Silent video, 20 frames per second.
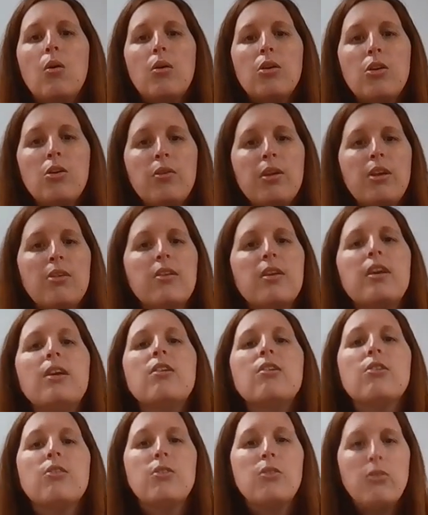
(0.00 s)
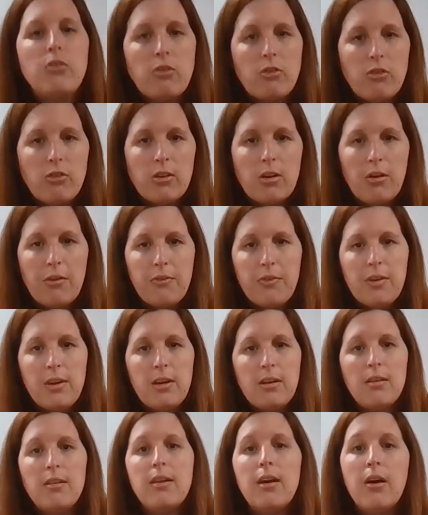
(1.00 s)
You need to introduce yourself. You
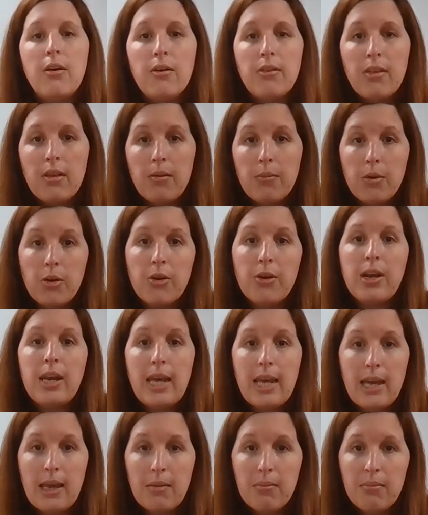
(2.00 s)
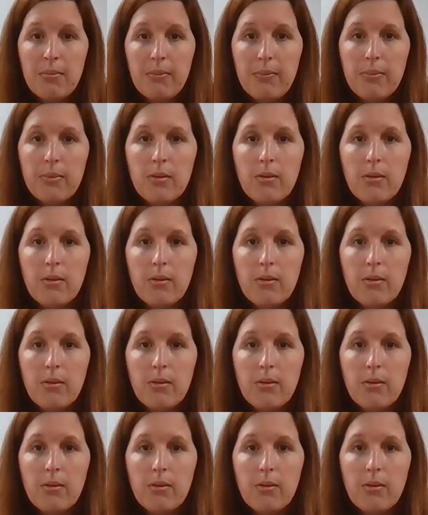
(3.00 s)
need to tell them your name.